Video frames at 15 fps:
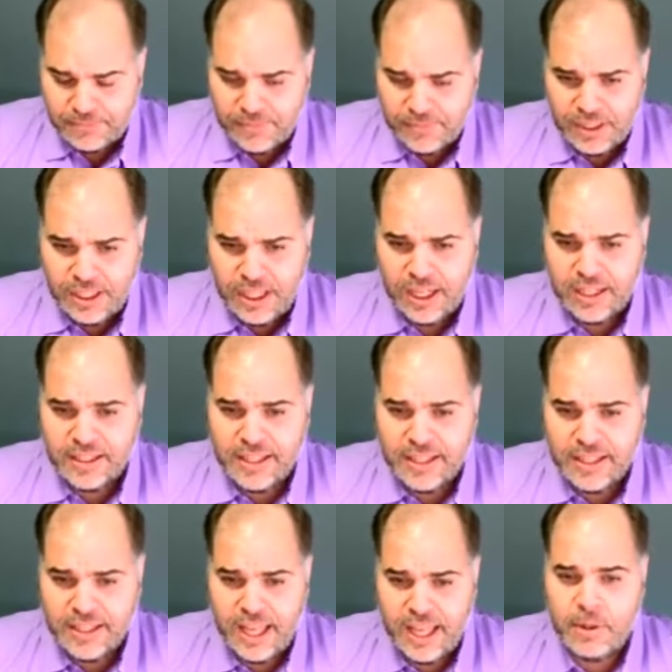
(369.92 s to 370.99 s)
about
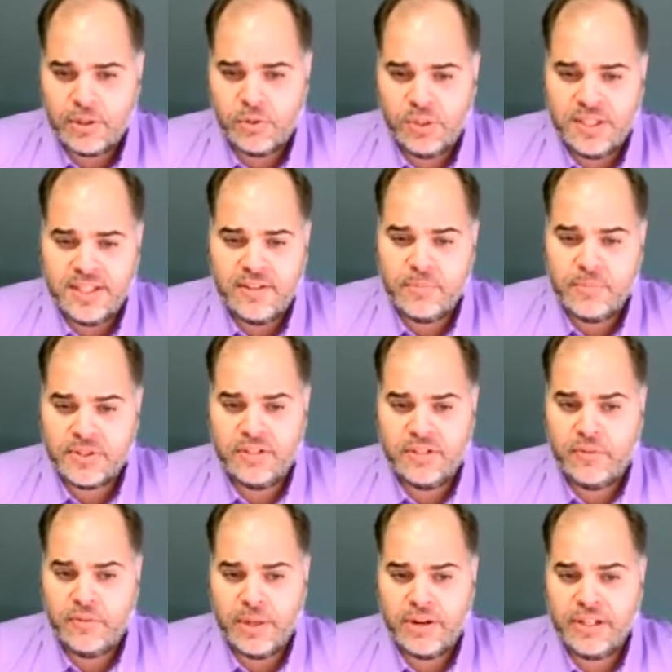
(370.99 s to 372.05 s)
27% of
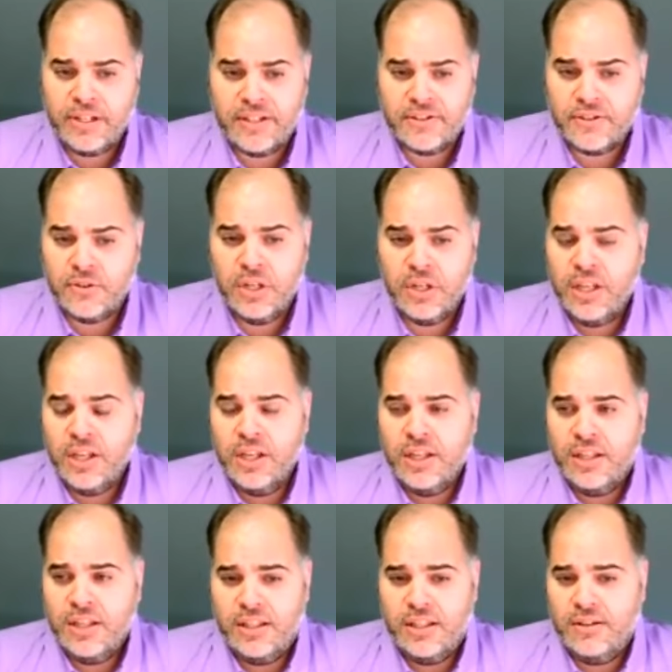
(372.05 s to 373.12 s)
Americans. So,
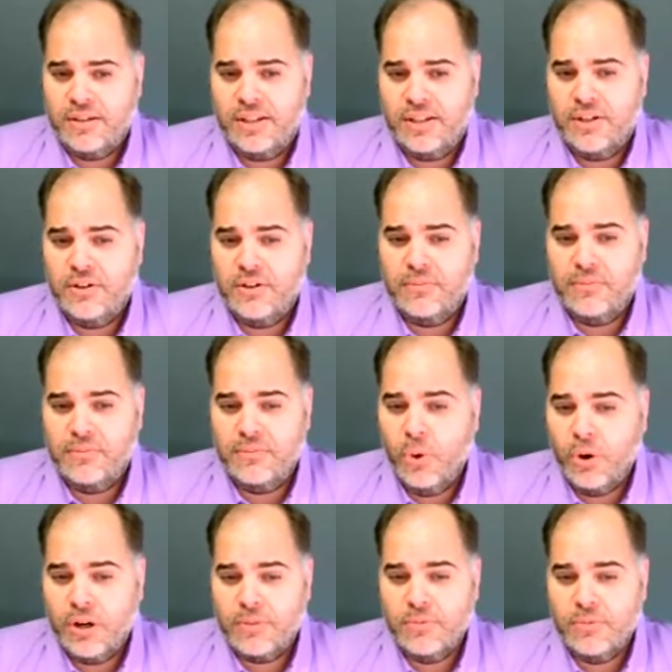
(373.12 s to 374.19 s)
you know,
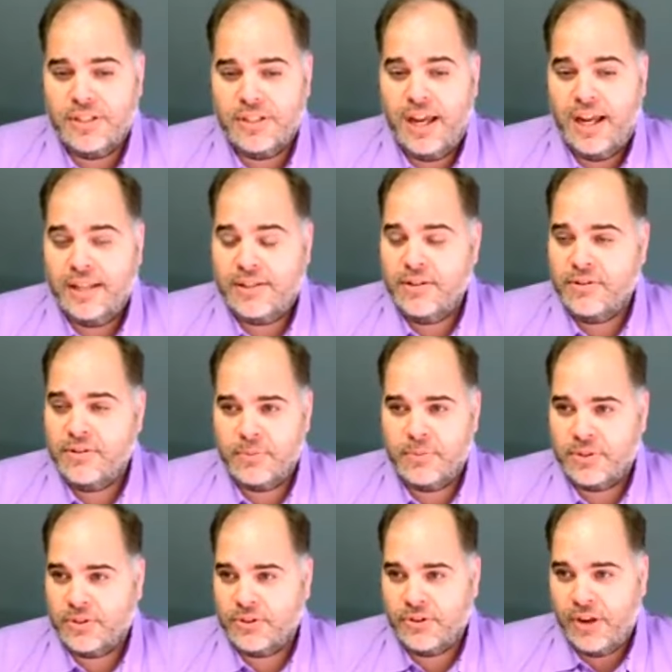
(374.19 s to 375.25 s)
more and more doctors are
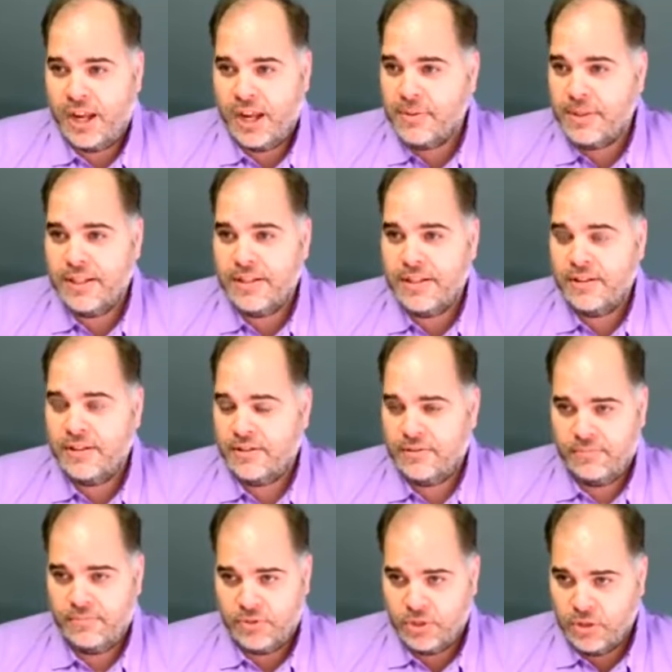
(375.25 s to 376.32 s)
prescribing
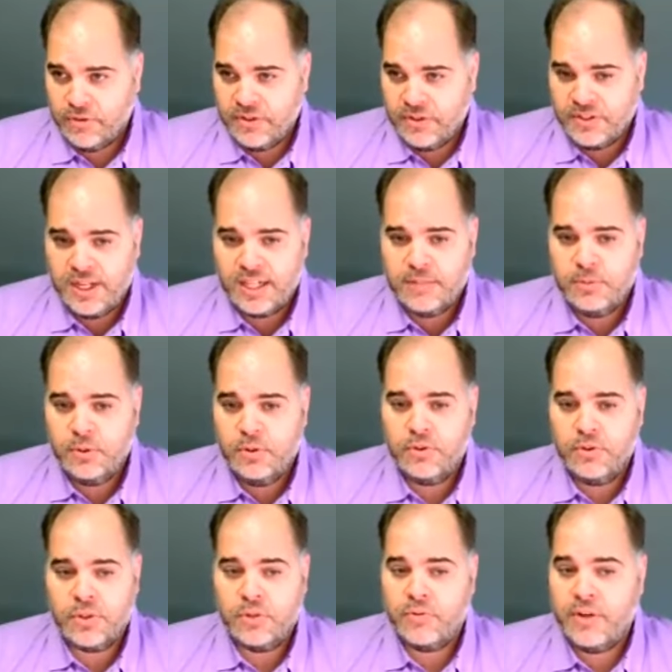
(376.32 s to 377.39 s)
service
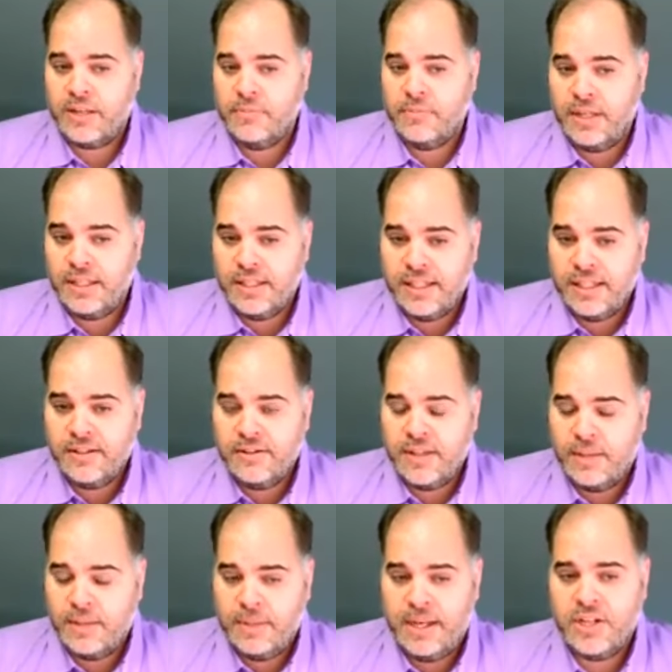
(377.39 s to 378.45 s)
animals or recommending
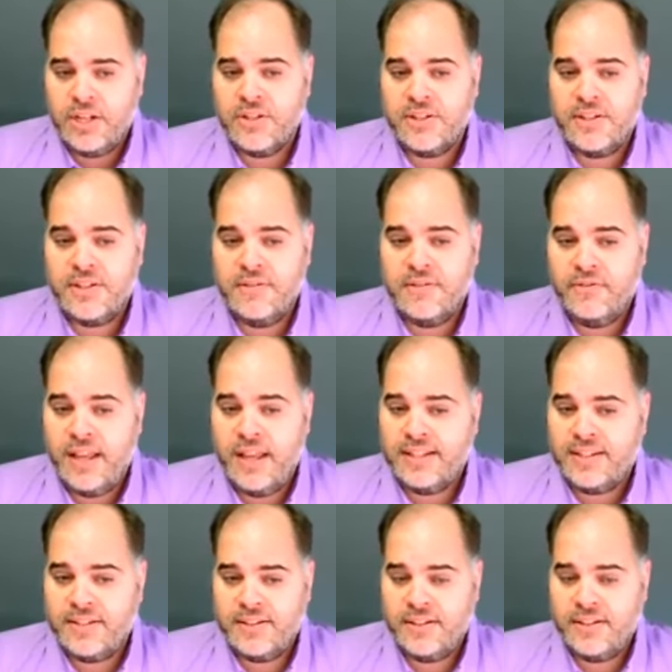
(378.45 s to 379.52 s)
that patients
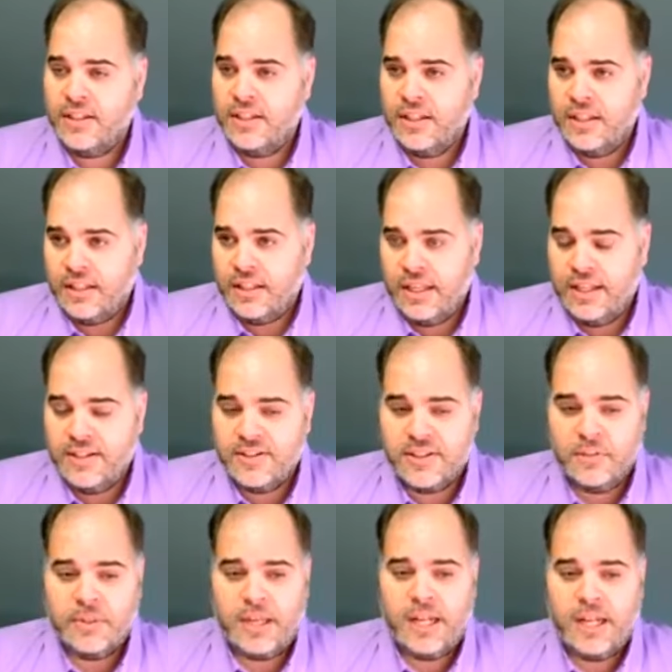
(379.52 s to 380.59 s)
invest in
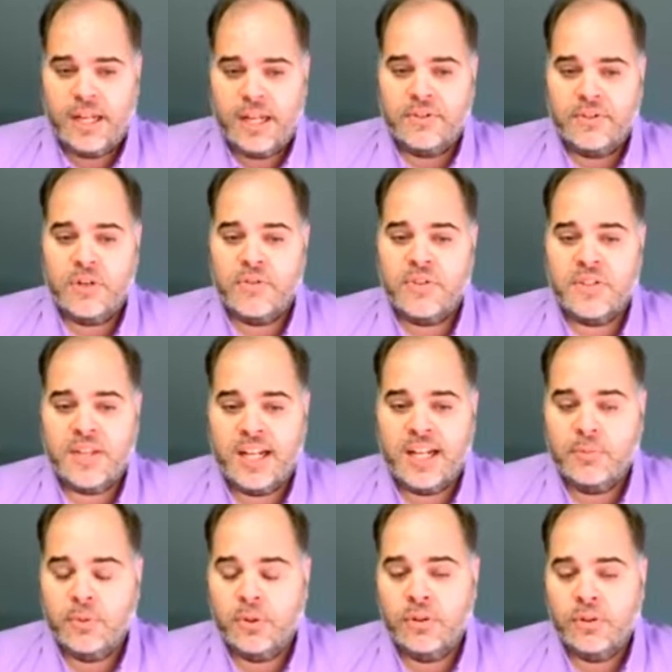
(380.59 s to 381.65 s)
some kind of a service
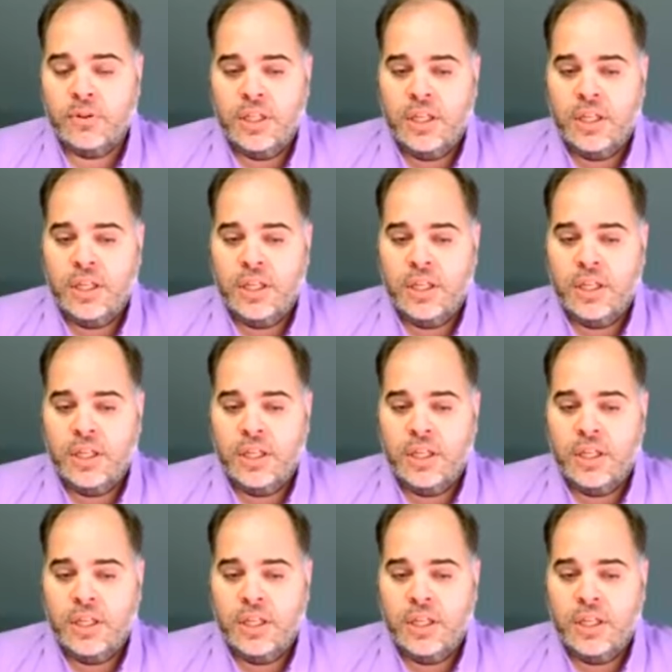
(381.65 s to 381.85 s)
animal